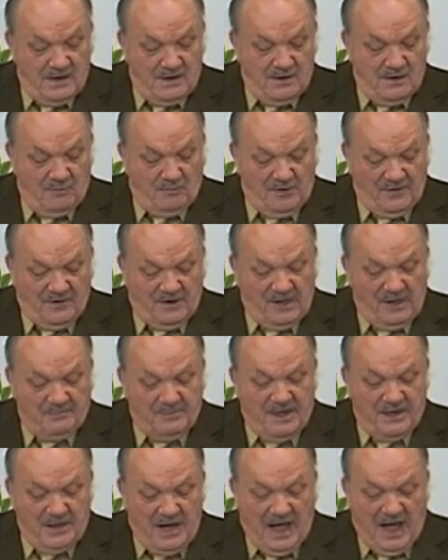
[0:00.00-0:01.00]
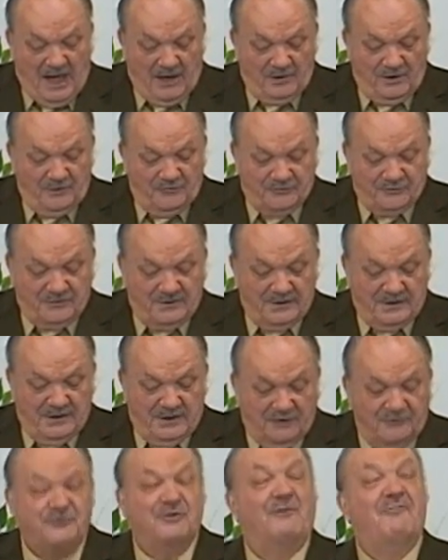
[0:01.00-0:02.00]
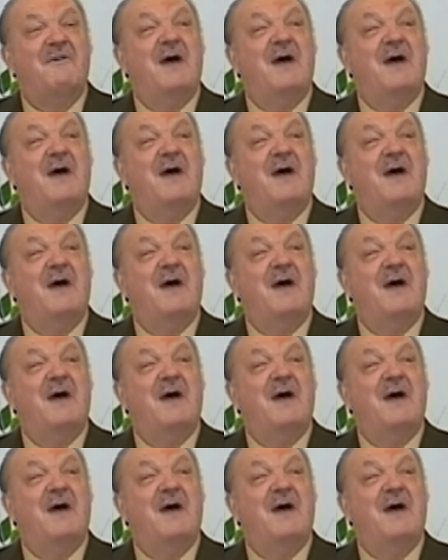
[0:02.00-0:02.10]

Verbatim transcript: And whether they be knowledge, it shall